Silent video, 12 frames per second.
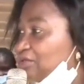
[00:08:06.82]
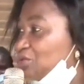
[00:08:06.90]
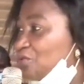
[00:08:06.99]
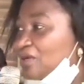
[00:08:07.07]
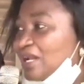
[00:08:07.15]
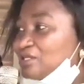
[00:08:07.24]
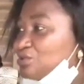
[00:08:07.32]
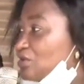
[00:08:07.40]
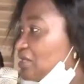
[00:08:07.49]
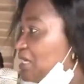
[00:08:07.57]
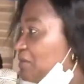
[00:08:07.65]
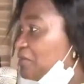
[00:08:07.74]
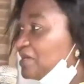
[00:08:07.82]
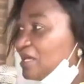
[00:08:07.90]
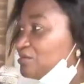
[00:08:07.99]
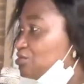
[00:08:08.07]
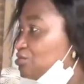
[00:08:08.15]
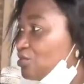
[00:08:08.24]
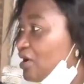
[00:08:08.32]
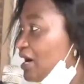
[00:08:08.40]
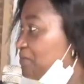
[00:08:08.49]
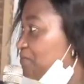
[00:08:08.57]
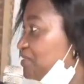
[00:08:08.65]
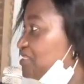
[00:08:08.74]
So when I saw them, I became so happy